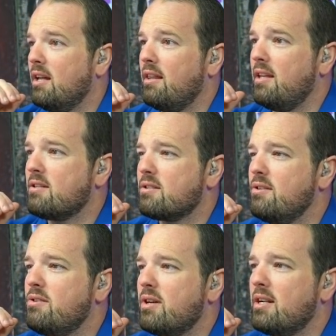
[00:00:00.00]
This
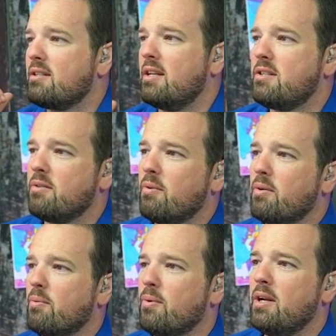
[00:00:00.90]
new translation
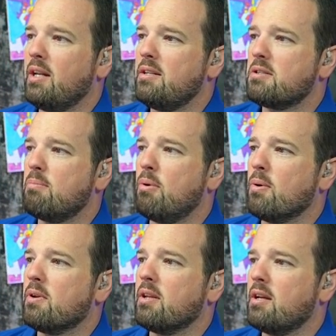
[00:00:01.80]
would really
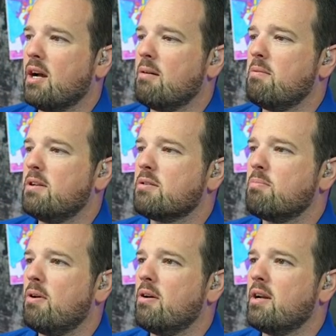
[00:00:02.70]
support the
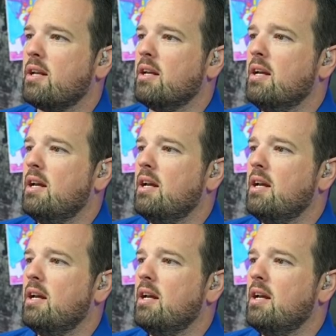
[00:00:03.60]
Communist Party.